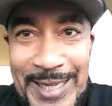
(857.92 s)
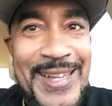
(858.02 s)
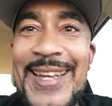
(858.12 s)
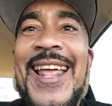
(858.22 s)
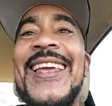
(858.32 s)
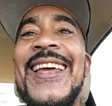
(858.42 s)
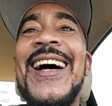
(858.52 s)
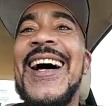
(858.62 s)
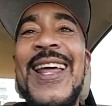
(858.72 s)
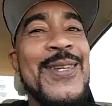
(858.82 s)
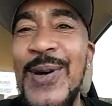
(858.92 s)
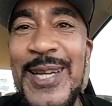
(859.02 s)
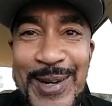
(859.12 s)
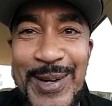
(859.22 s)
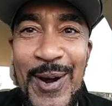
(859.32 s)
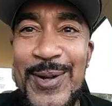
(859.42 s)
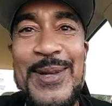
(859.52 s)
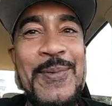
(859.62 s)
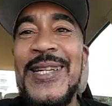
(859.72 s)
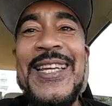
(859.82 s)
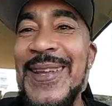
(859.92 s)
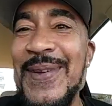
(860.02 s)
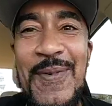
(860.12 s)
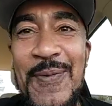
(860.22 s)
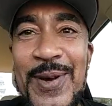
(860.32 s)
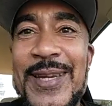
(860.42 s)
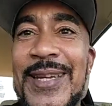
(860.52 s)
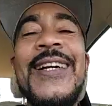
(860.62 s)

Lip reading: and none of that. I just wanted the girls. I wanted to get in for free.